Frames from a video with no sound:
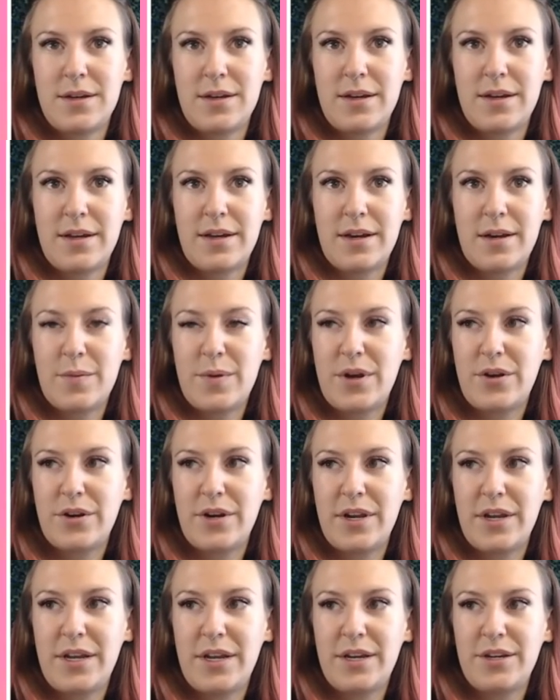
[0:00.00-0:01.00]
And about
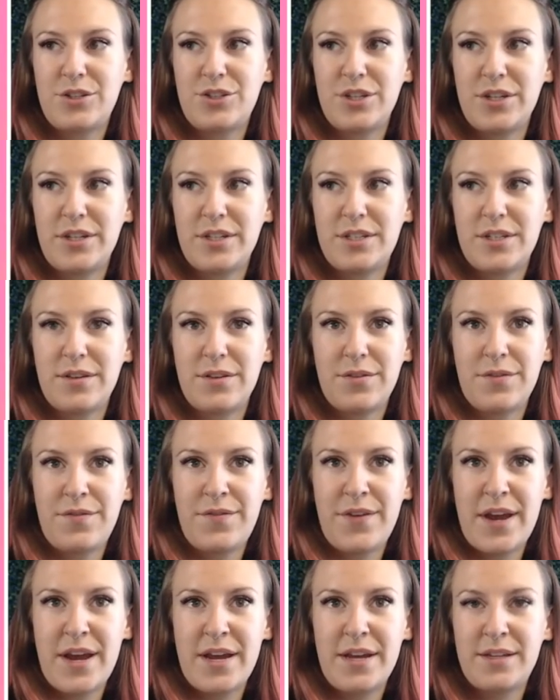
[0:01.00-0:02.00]
an inch into the
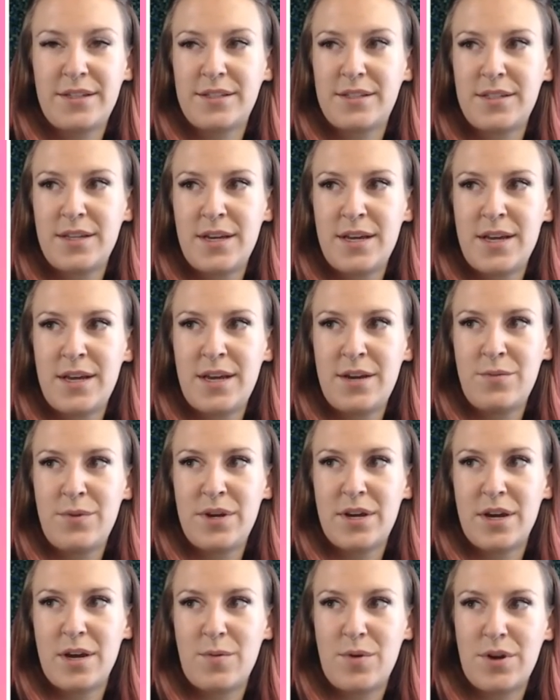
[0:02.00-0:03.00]
face. And we
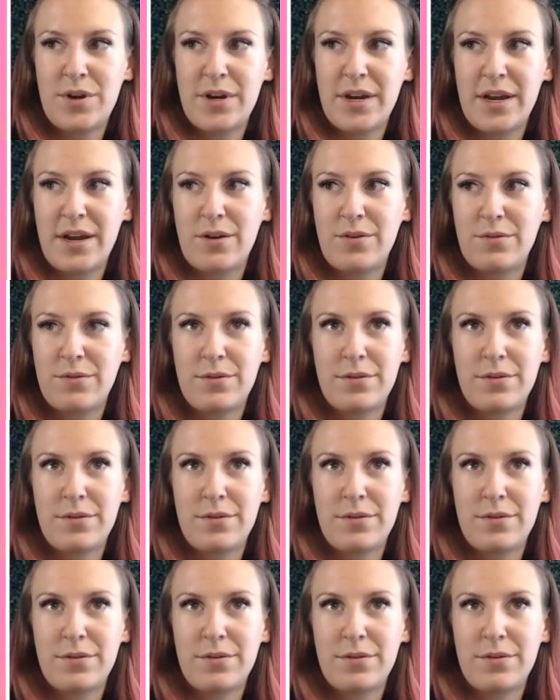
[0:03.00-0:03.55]
come on down.